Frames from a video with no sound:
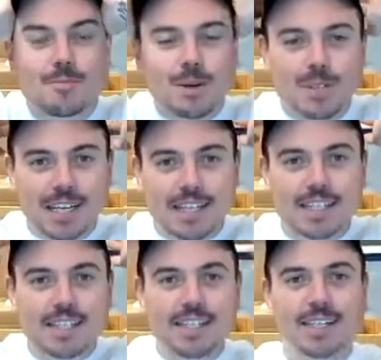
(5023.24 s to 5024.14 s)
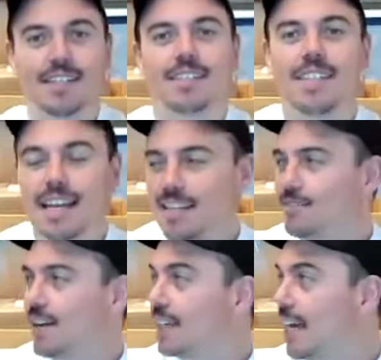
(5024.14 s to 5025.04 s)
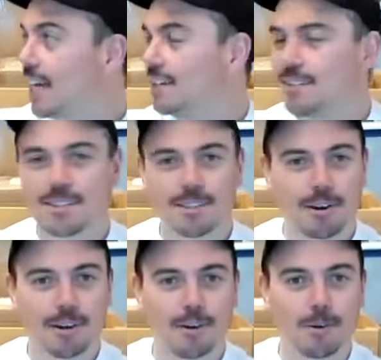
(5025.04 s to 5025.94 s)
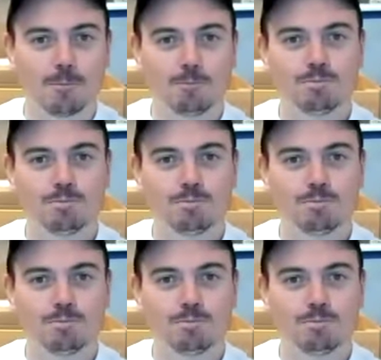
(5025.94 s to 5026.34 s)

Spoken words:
building a Eddie Van Halen style